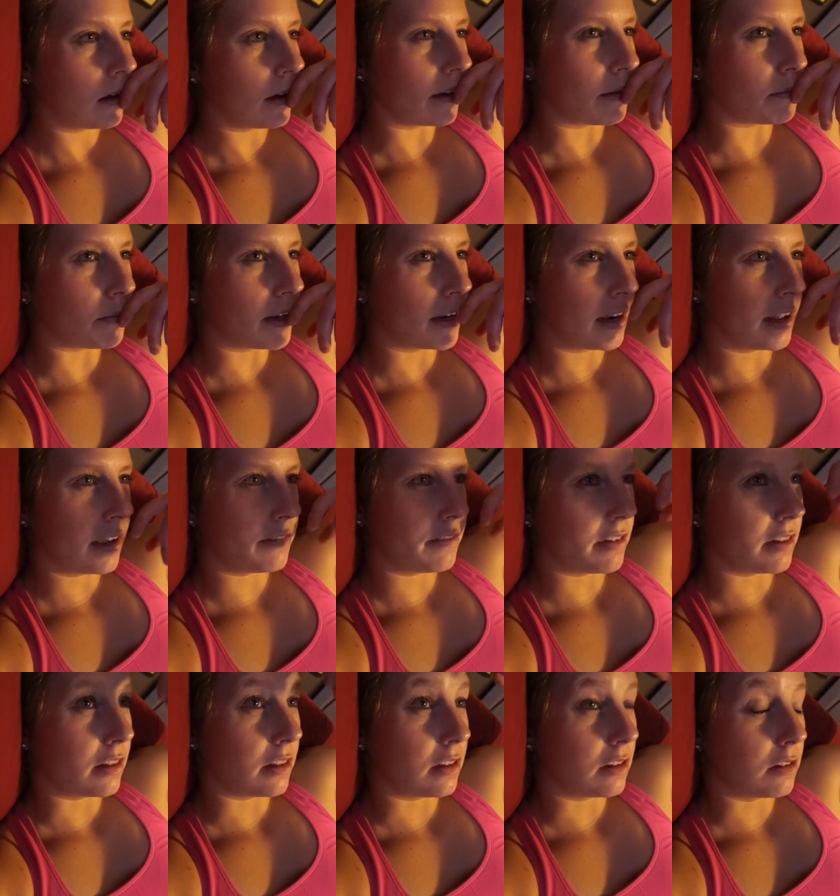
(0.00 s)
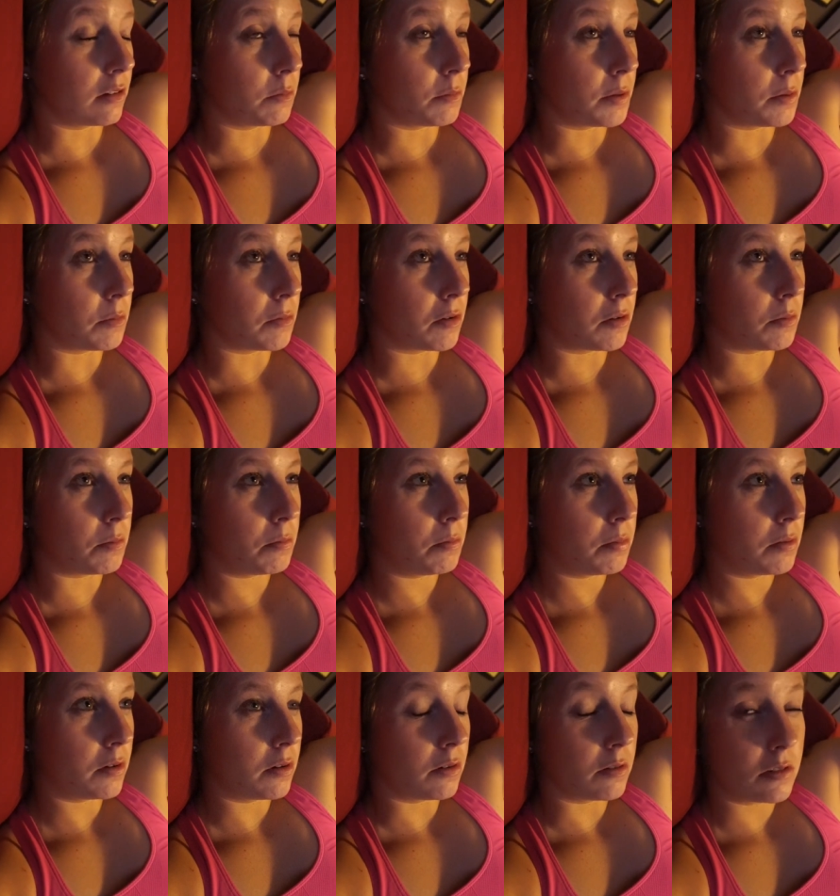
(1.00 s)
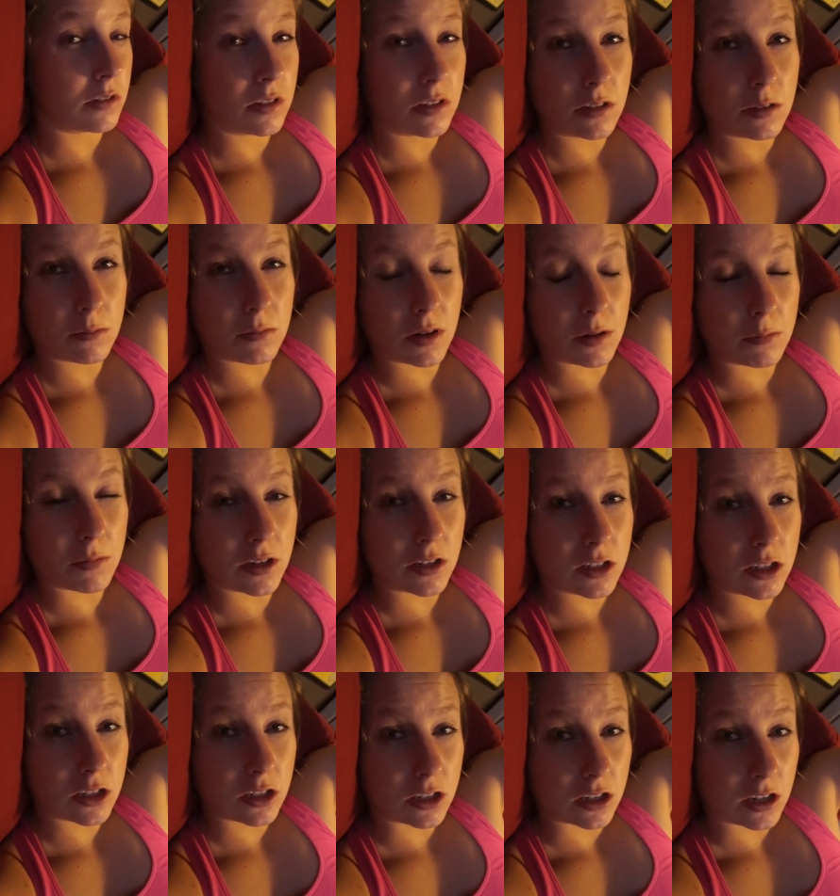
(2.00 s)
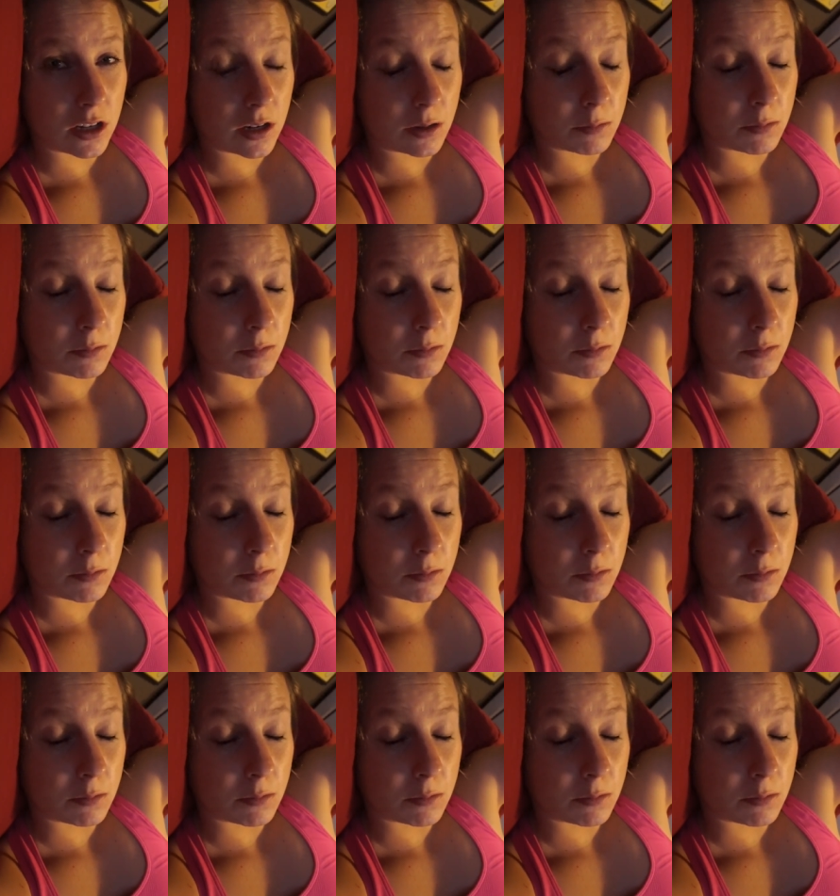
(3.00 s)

I might have a little bit more protein, but I'm not sure yet.